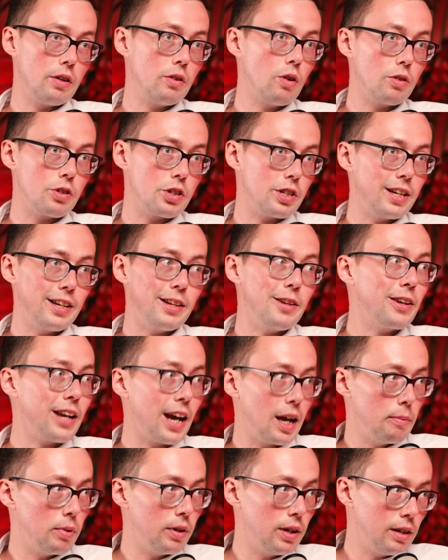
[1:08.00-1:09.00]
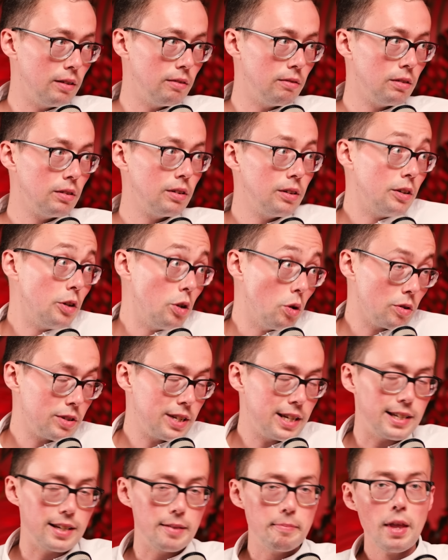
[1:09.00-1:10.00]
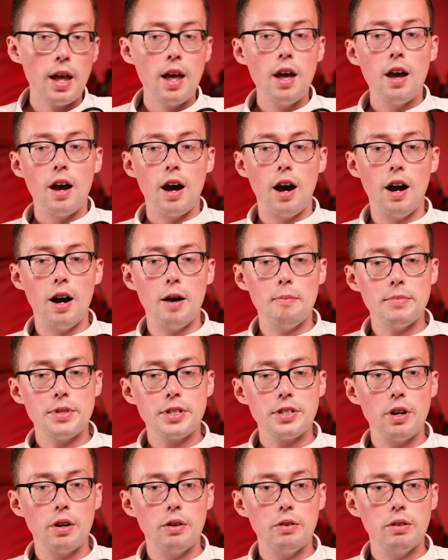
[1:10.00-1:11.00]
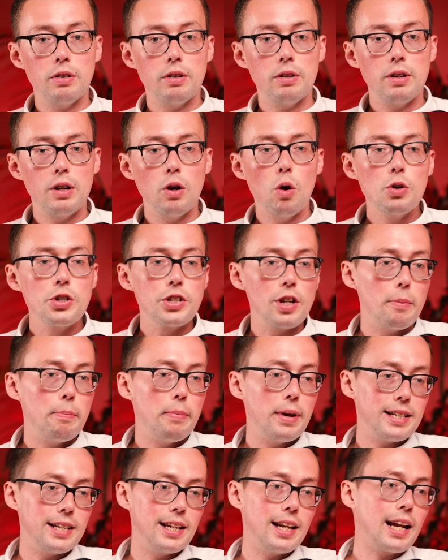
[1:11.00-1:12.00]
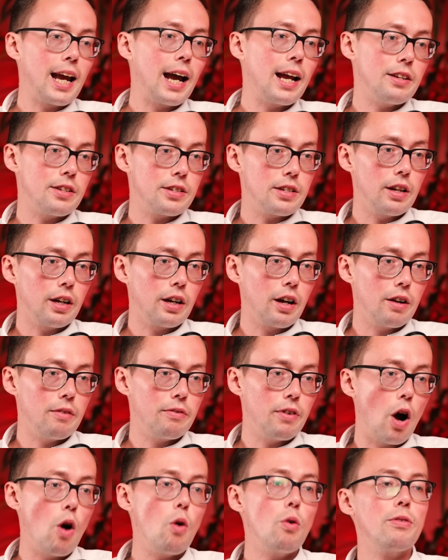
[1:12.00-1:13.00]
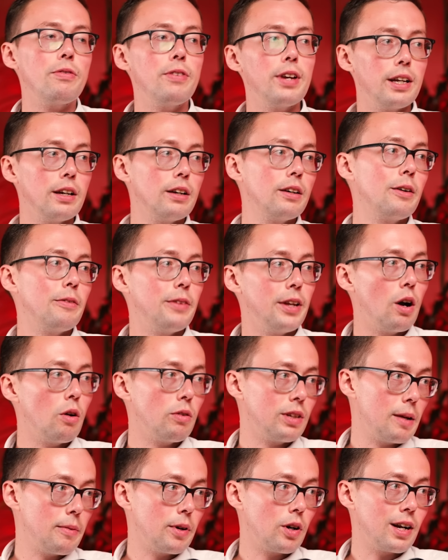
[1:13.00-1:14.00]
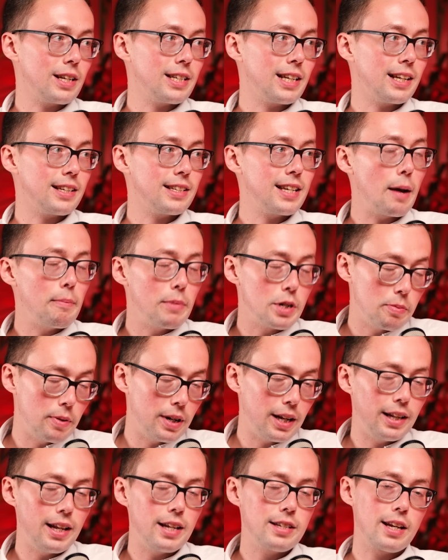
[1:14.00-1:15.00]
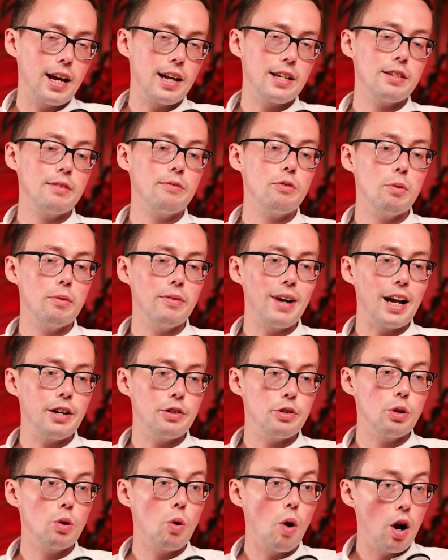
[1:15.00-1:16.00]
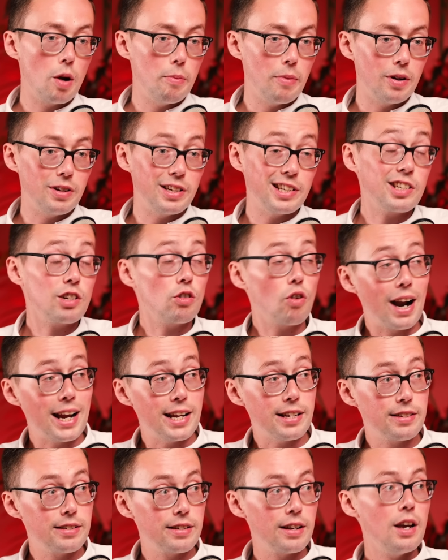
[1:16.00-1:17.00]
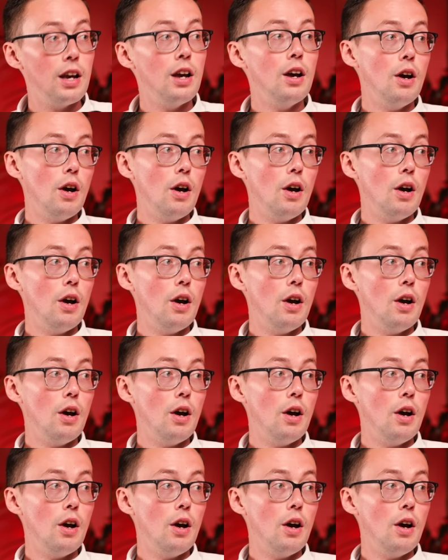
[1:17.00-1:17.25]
ago, not just in the UK, but in New York City. So also pitted against a kind of old figure of the old Democratic establishment, in this case in the form of Andrew Cuomo, disgraced